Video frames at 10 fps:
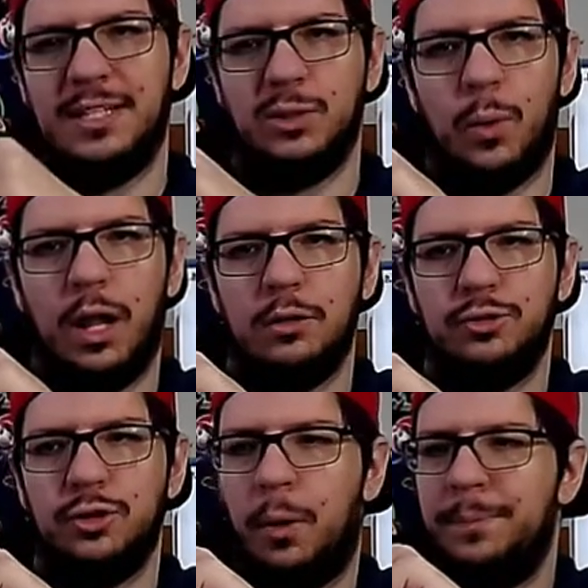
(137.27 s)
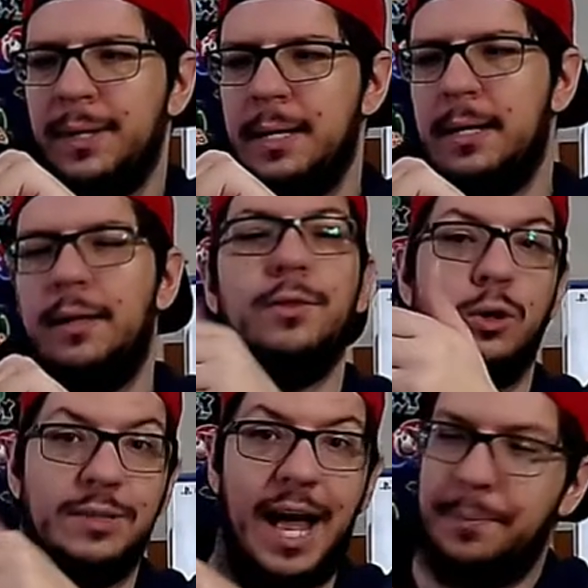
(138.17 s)
as well, so
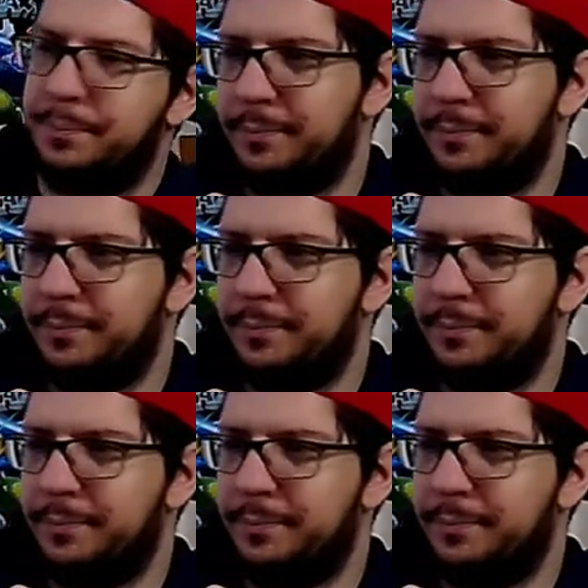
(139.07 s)
there's that.